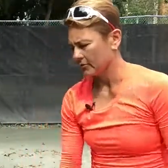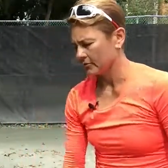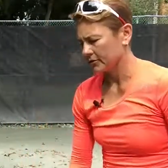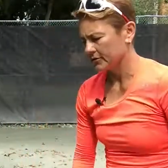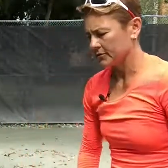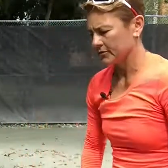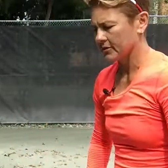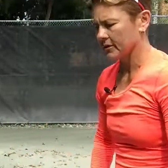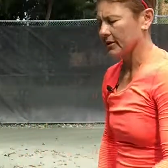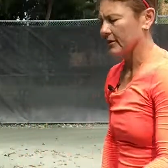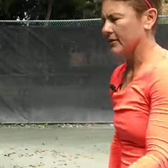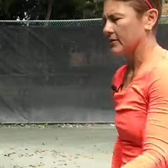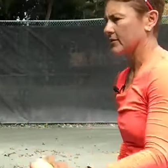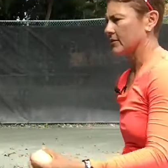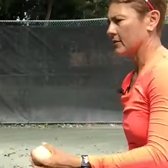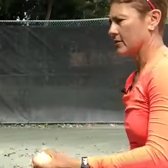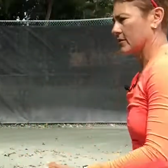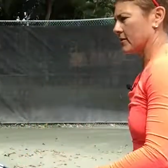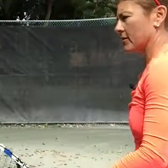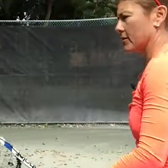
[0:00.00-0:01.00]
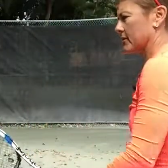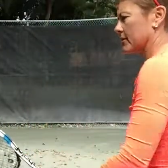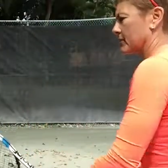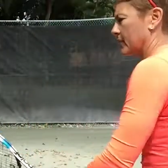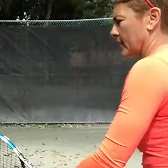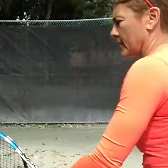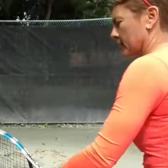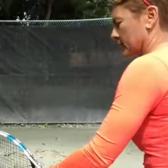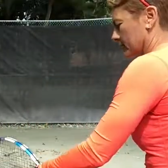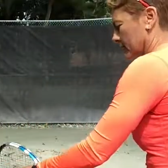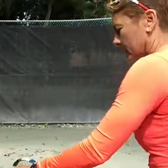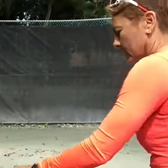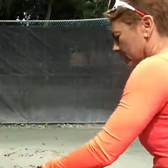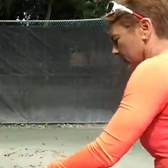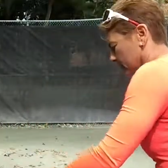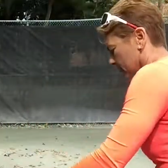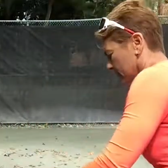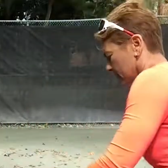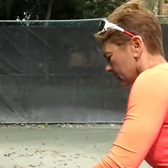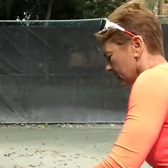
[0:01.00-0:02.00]
when you get good at that, we're gonna
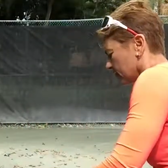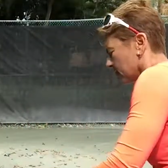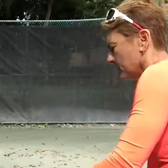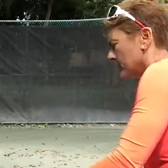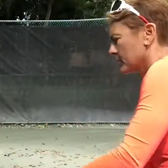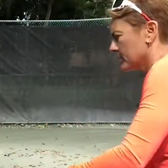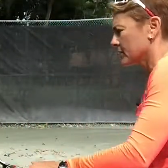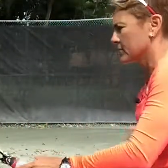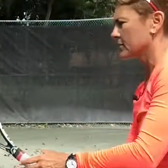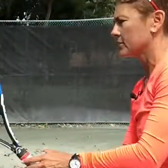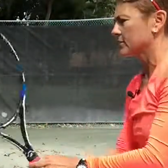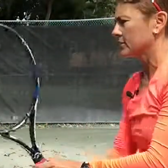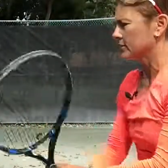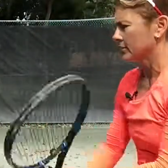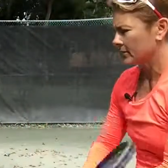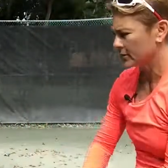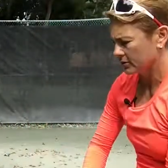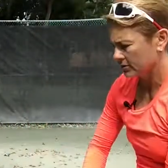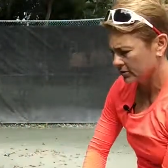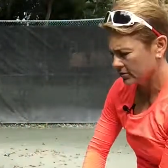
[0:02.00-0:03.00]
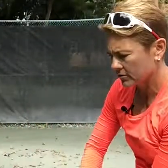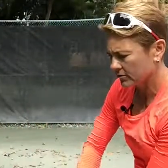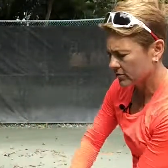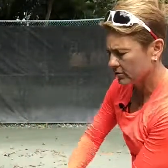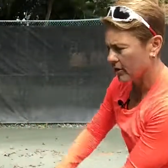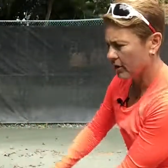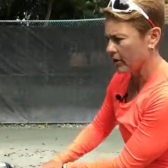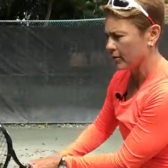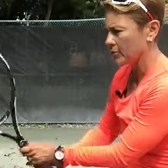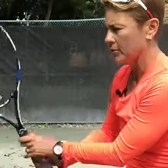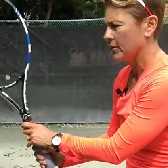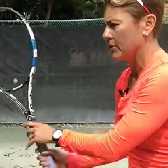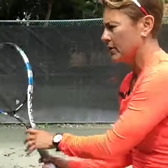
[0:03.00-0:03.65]
try and mix the two up,